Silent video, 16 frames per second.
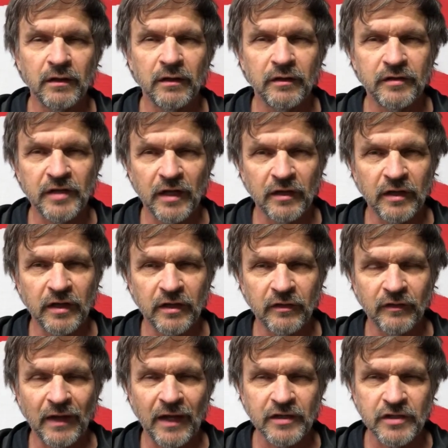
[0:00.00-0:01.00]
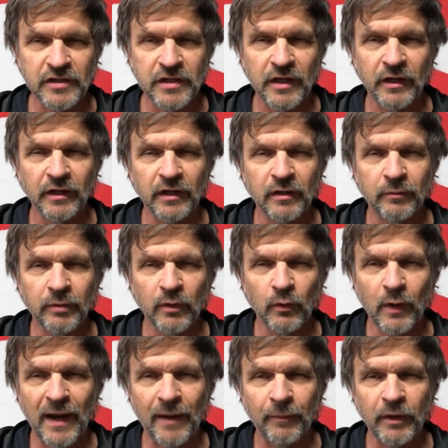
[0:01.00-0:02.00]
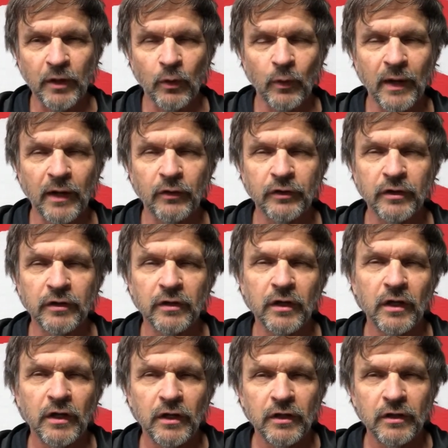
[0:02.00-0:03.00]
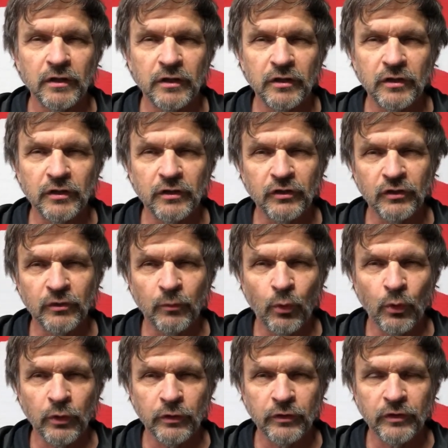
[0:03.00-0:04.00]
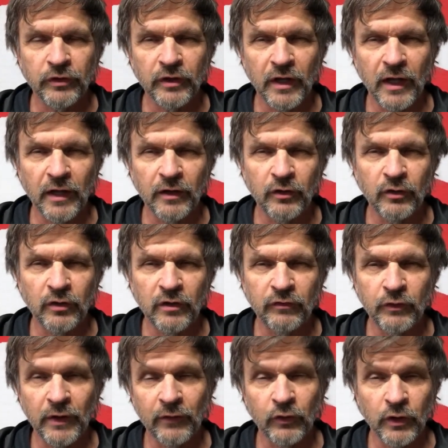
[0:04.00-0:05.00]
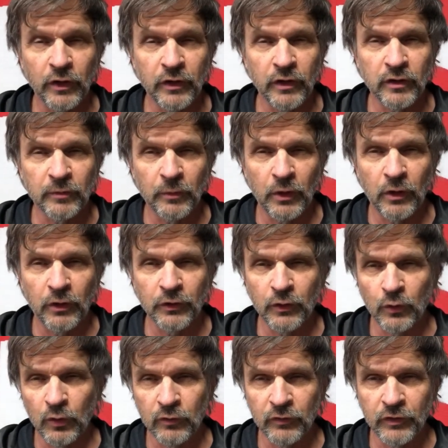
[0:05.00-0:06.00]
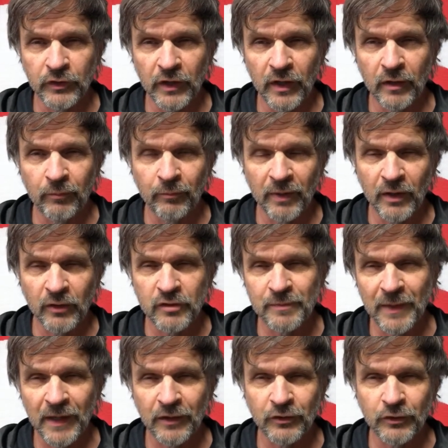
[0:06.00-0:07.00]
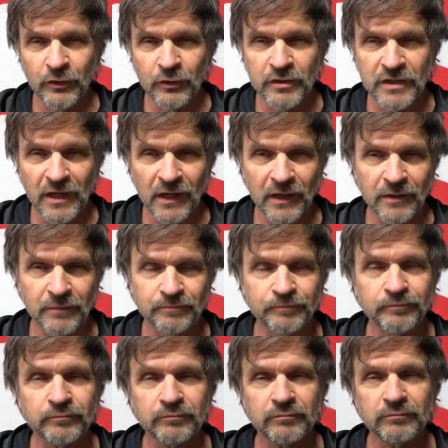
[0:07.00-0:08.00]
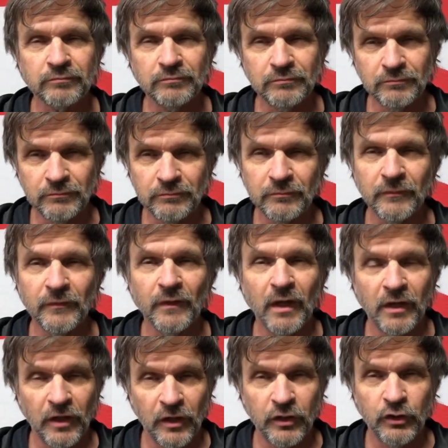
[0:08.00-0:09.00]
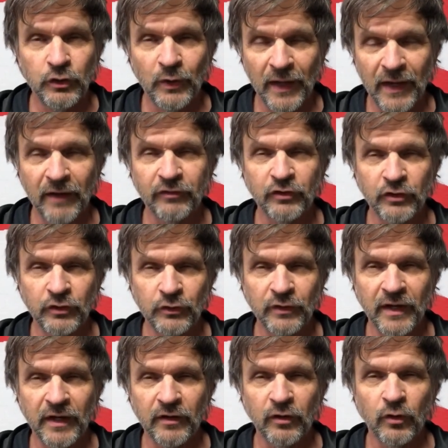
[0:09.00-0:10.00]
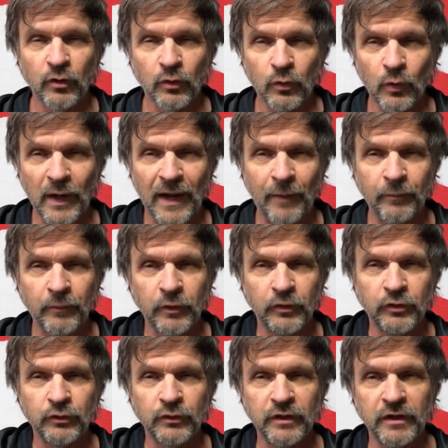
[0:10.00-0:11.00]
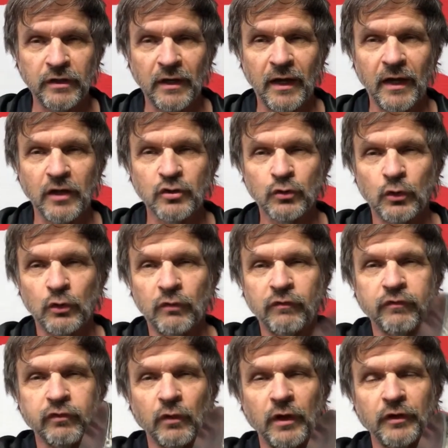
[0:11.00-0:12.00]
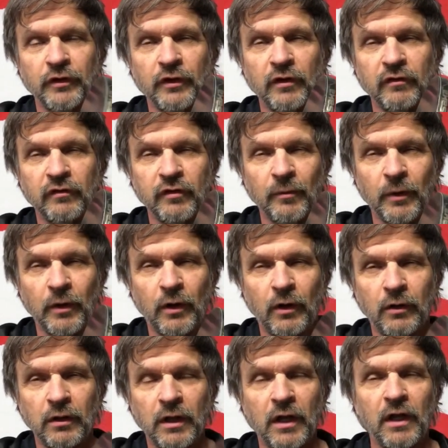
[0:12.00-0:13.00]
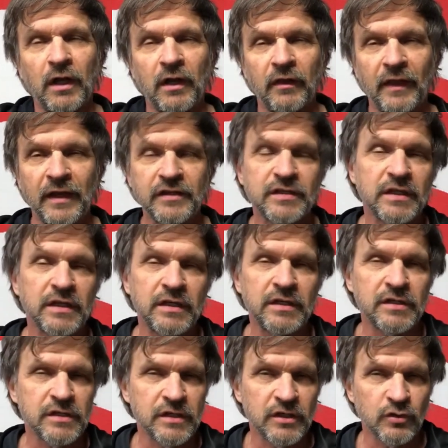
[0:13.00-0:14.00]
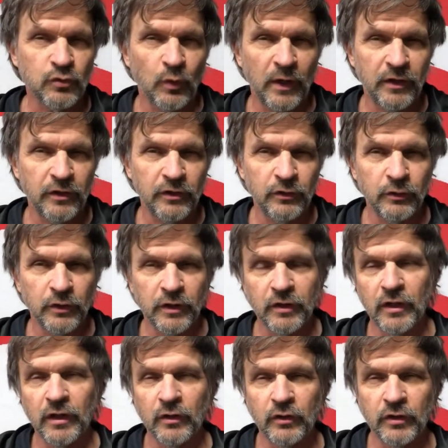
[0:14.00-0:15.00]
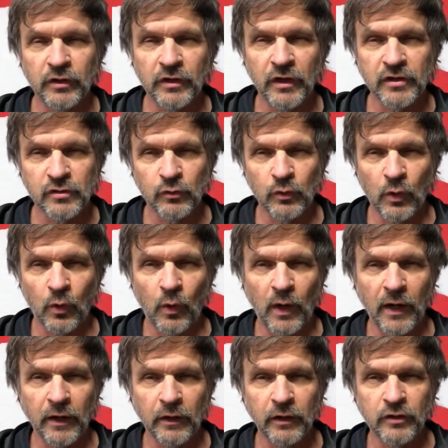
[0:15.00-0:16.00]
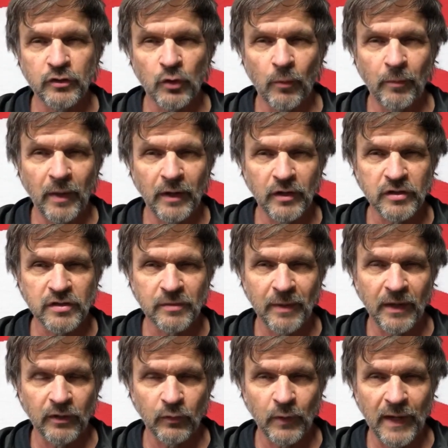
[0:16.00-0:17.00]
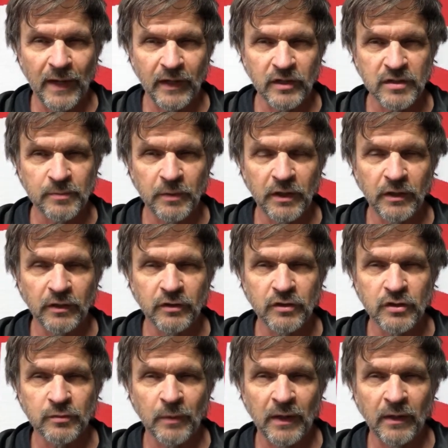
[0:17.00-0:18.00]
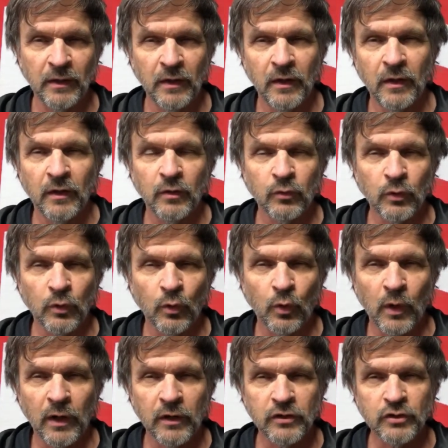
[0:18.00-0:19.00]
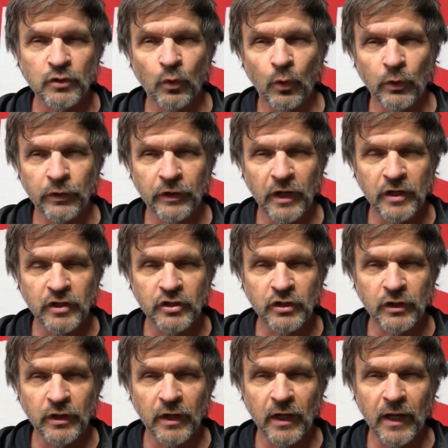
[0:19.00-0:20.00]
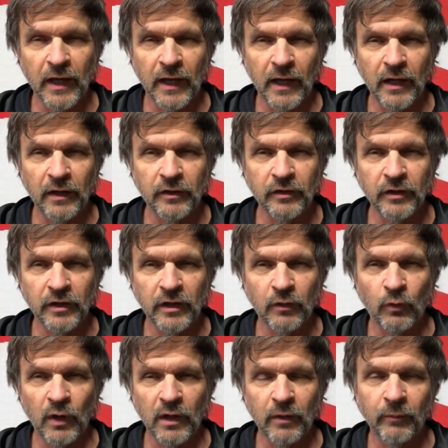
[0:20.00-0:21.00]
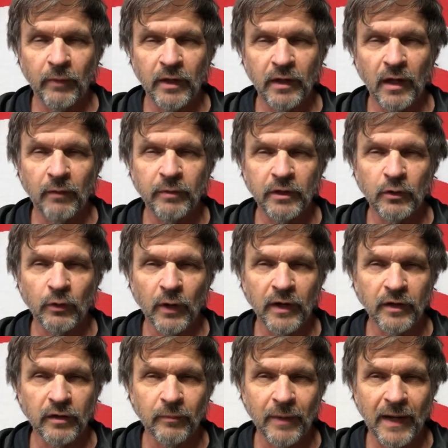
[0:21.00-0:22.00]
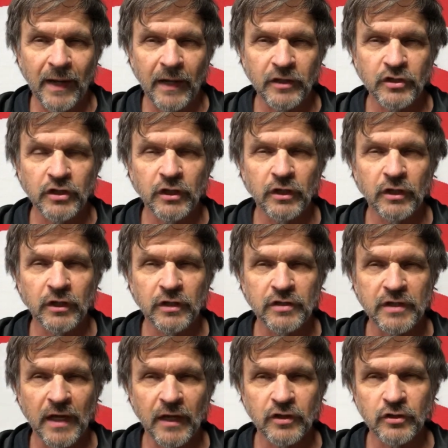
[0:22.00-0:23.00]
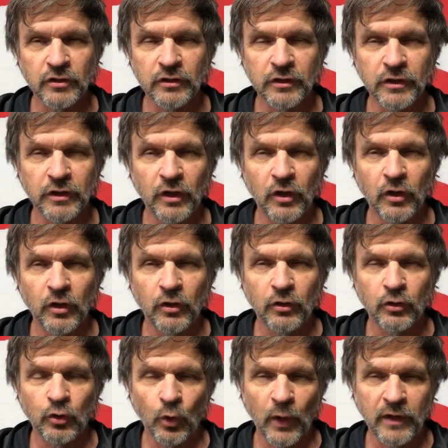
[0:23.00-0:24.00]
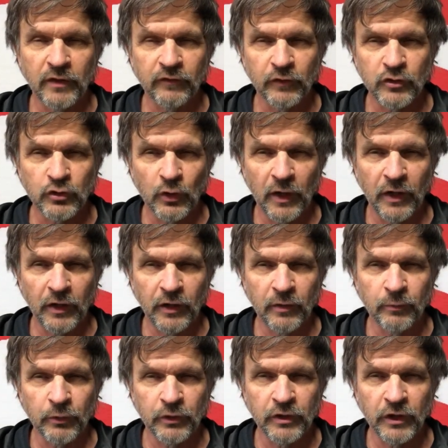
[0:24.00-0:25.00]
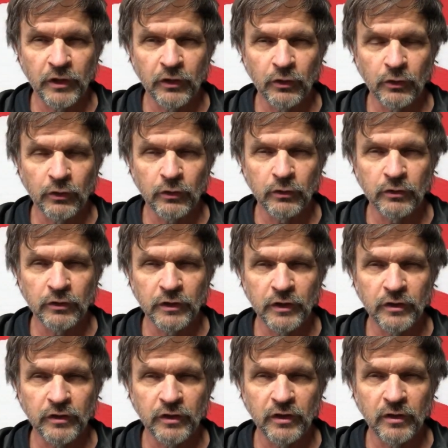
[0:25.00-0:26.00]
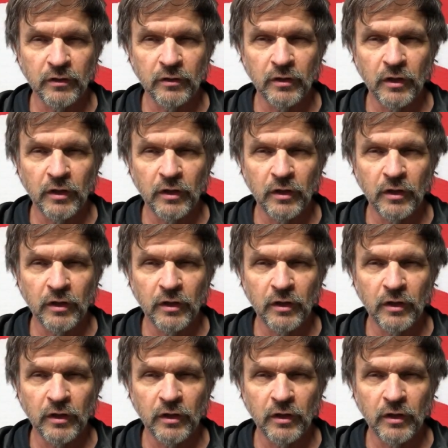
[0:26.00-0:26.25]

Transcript: technique of not just hitting it but wrapping around it is important. And if you're ever going to get the ball to go over the net and bounce back to your side, you have to do that wrap to the actual front of the ball. That's the easiest way to do it. That doesn't require a tremendous amount of racket speed. It just requires coordination. And while it may not be great in a match, it's actually great for training, particularly to